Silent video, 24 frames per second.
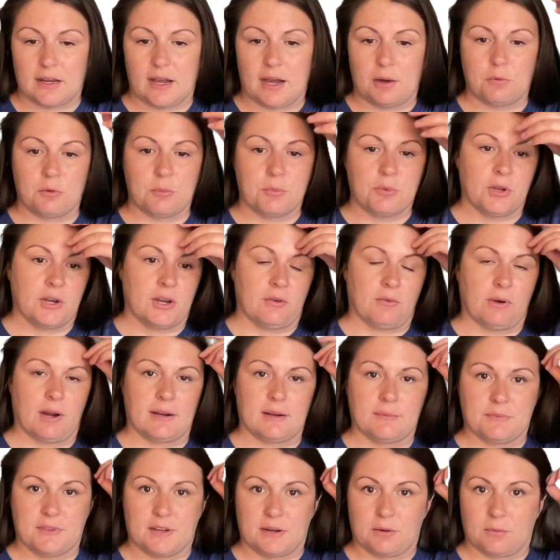I would put it right
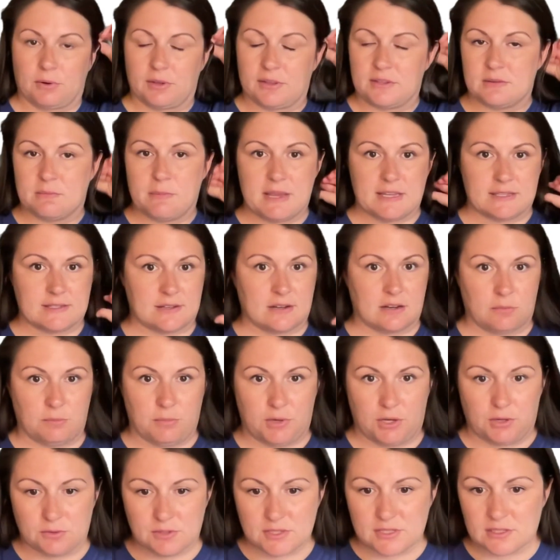up there with domestic
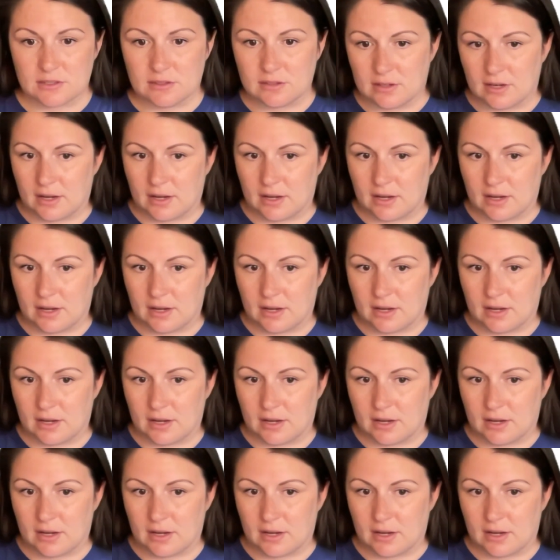abuse,